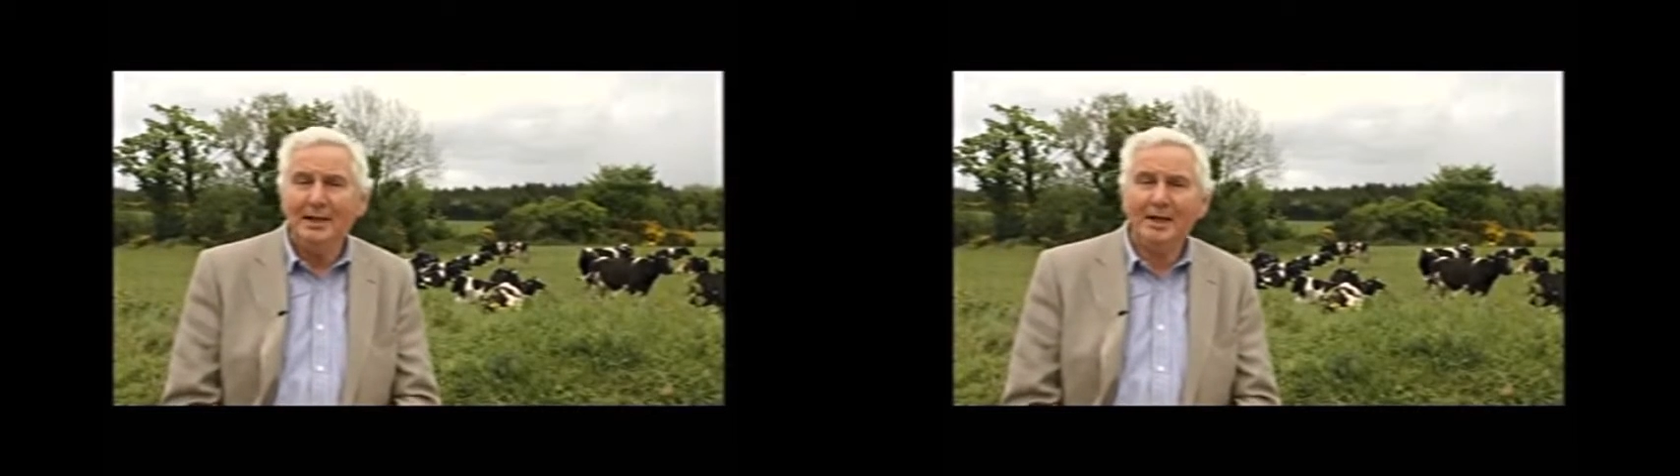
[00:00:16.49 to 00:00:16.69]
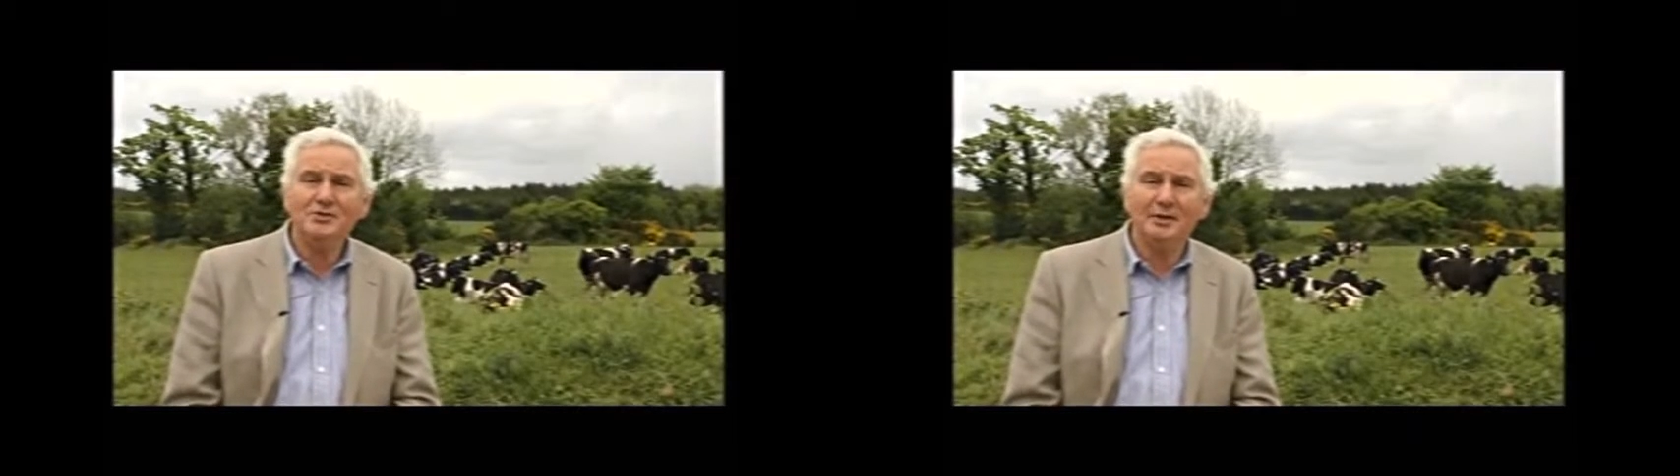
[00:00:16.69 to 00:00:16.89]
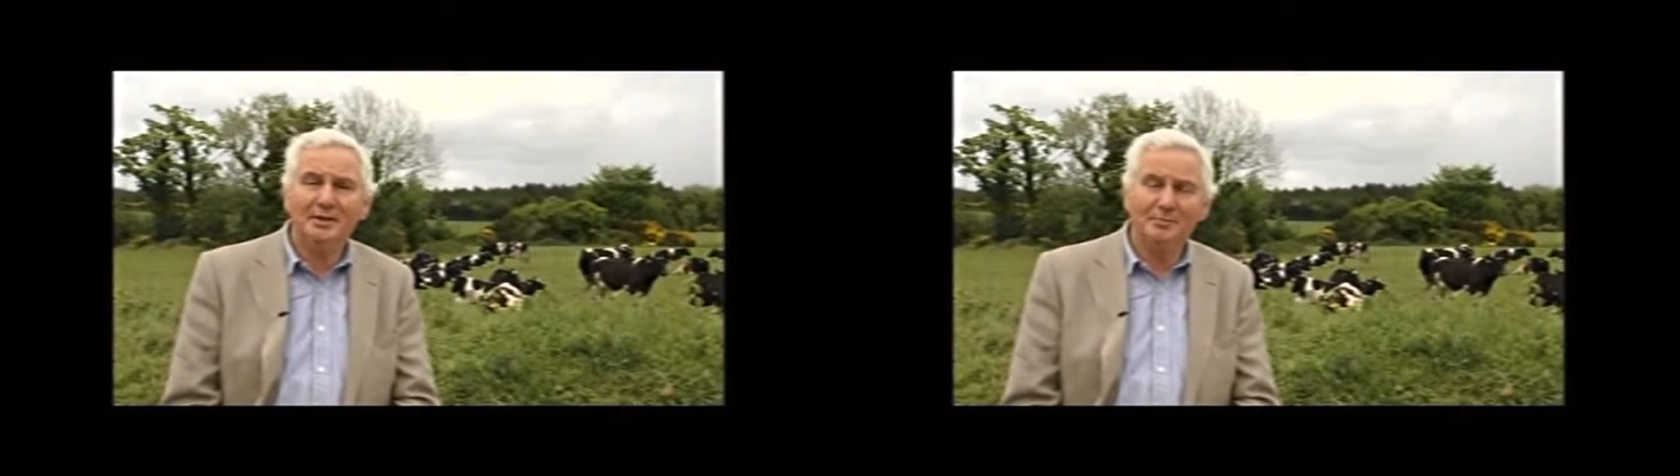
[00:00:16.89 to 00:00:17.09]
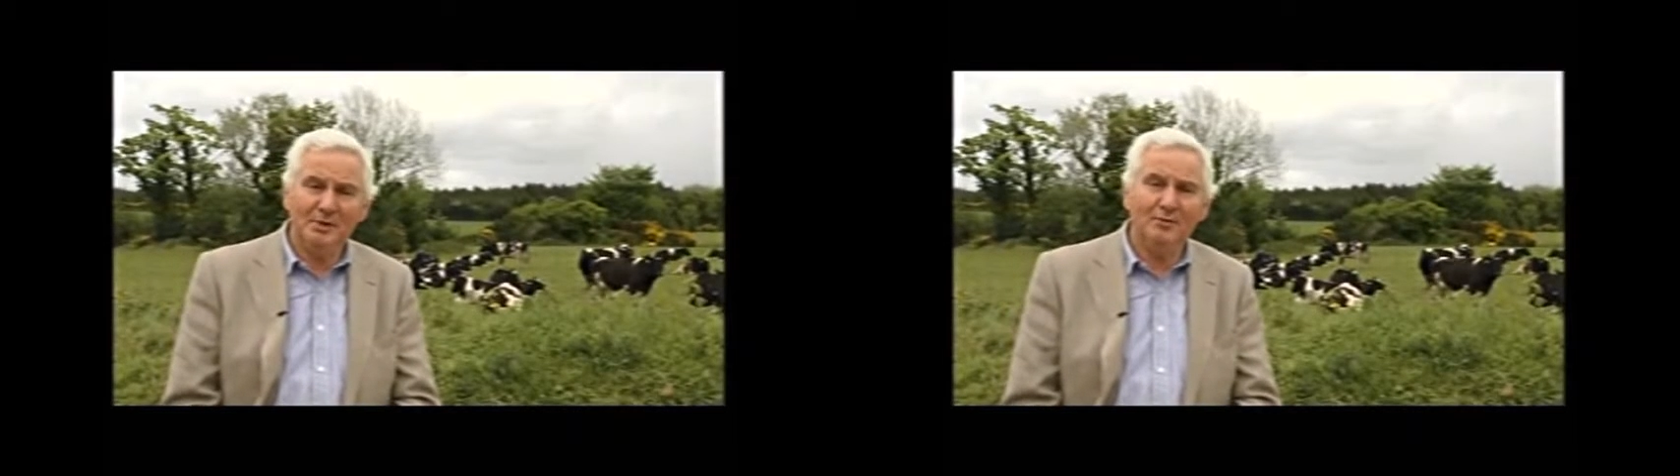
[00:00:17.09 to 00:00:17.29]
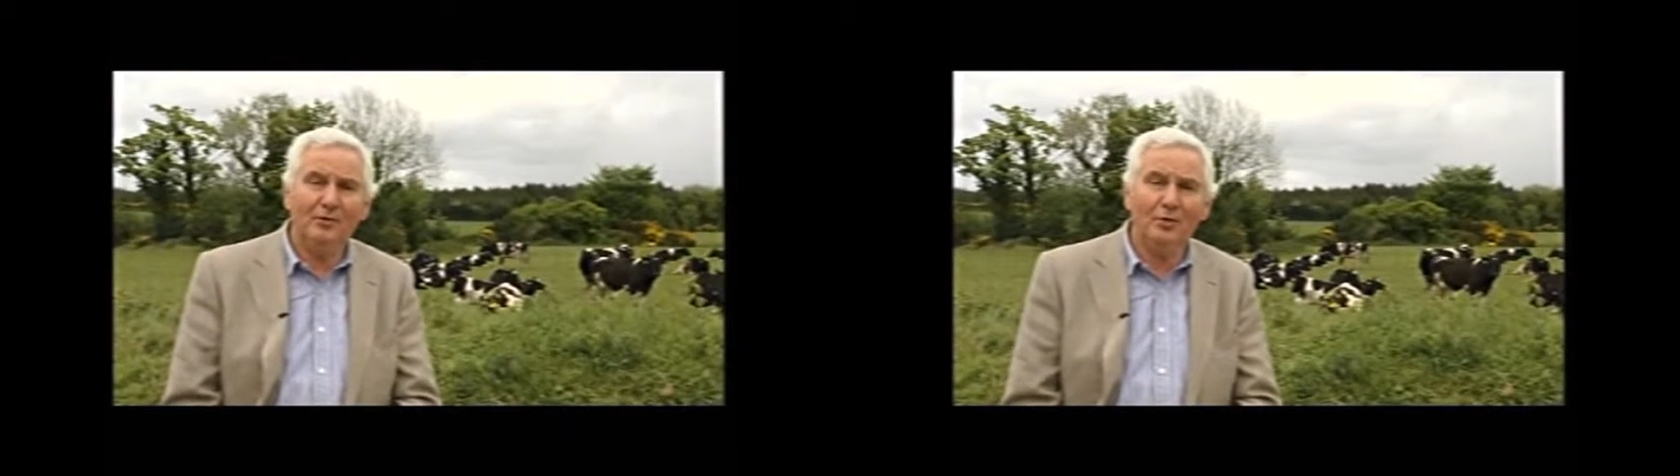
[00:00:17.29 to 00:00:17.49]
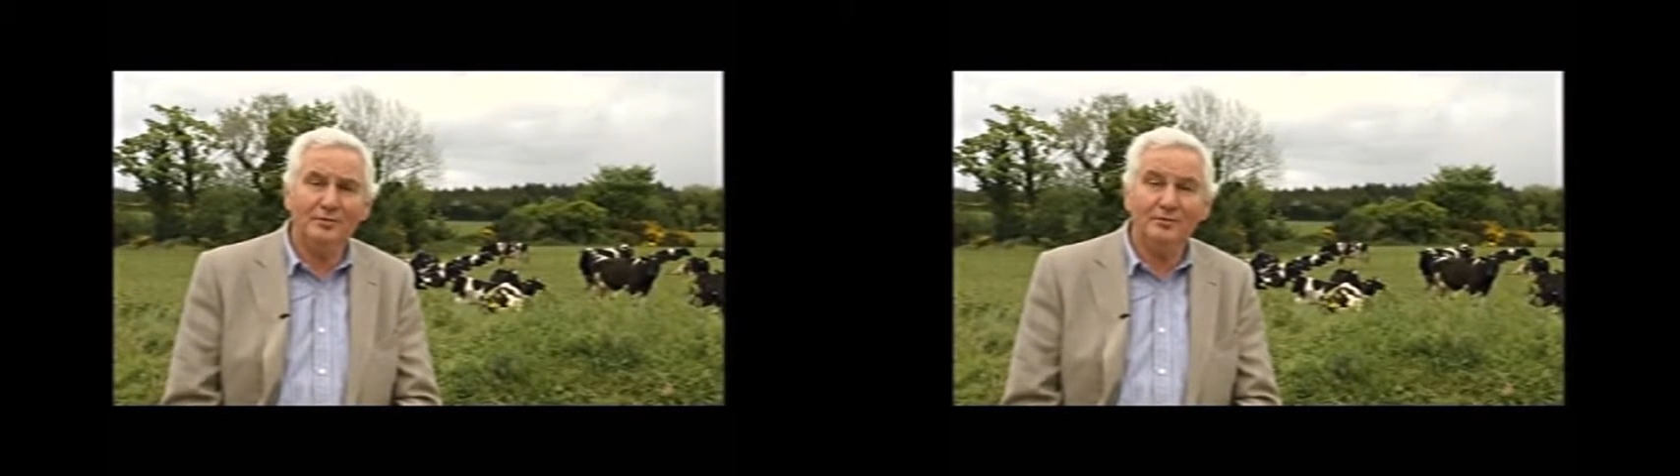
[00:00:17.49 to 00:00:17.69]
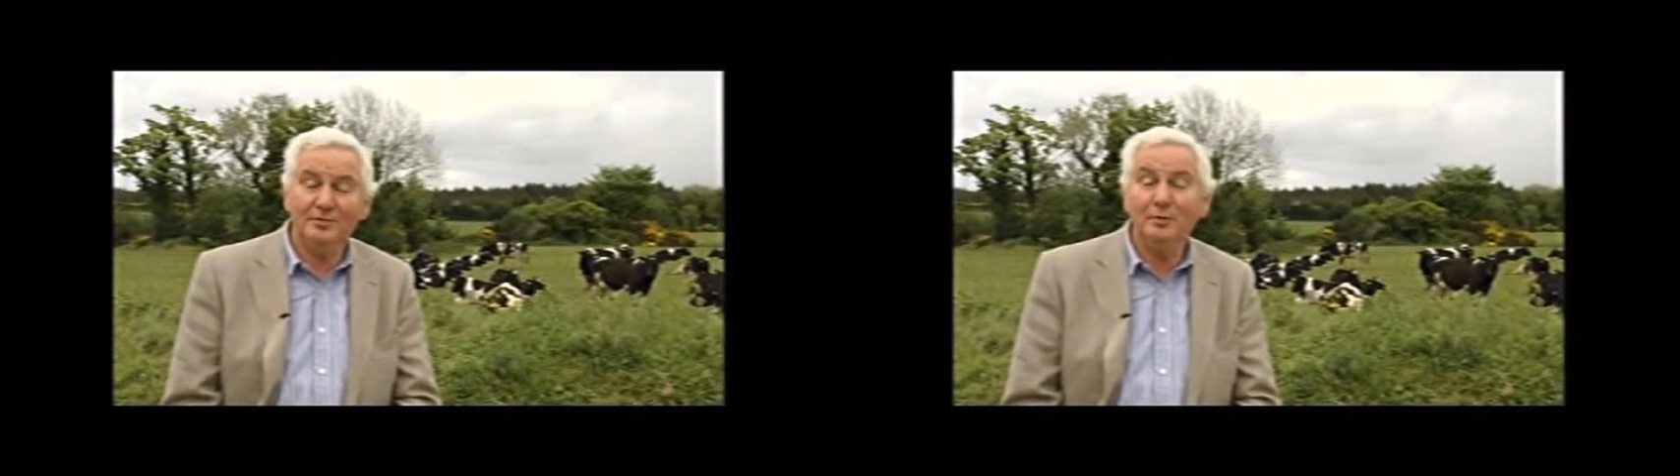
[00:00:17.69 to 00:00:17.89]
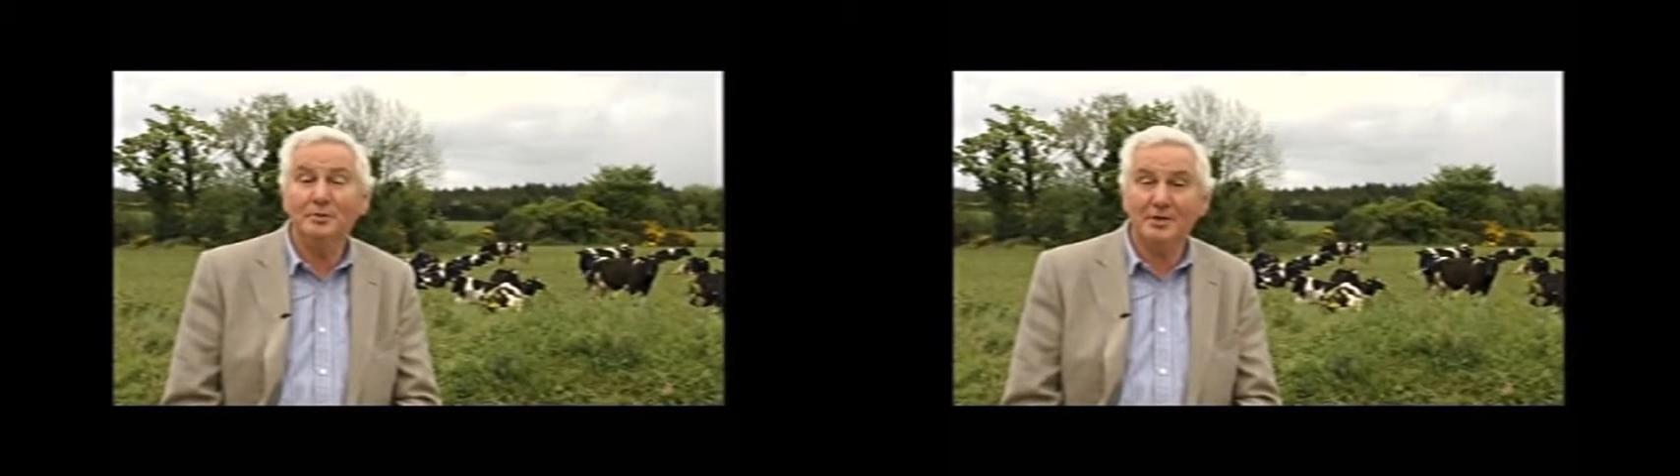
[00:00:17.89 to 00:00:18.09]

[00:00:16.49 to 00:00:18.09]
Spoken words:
Actually, they've been involved in film